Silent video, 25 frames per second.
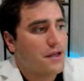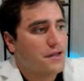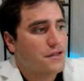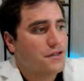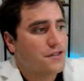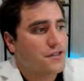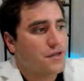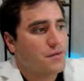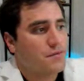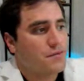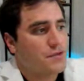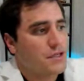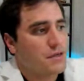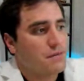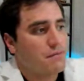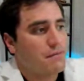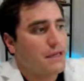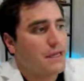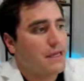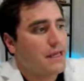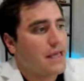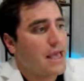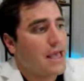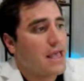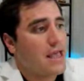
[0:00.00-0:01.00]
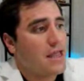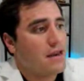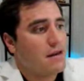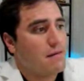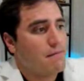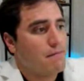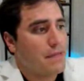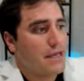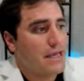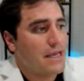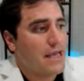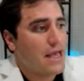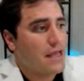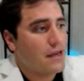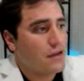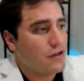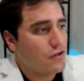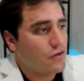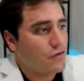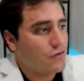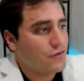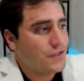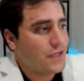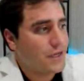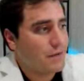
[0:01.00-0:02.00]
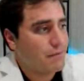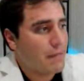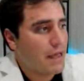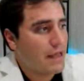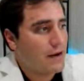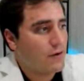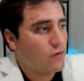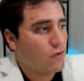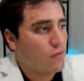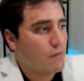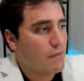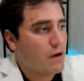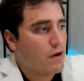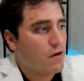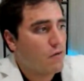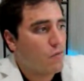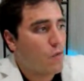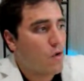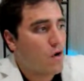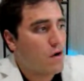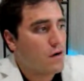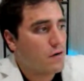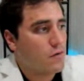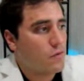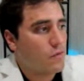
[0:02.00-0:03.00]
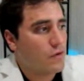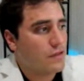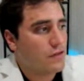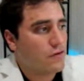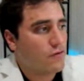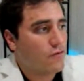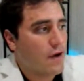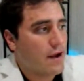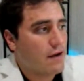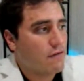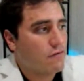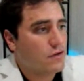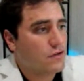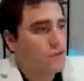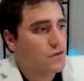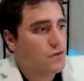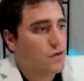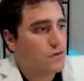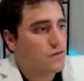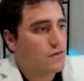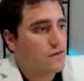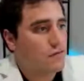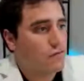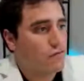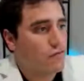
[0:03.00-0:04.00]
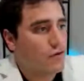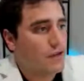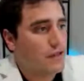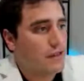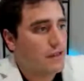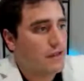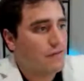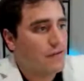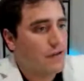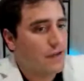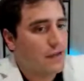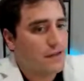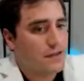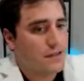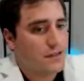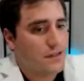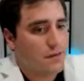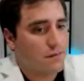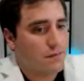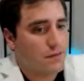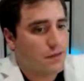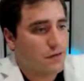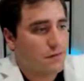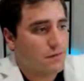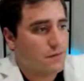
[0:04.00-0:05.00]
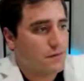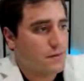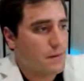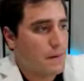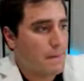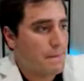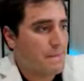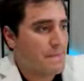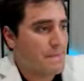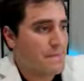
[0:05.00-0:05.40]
Simpson began using medical marijuana with great results in reliving his symptoms.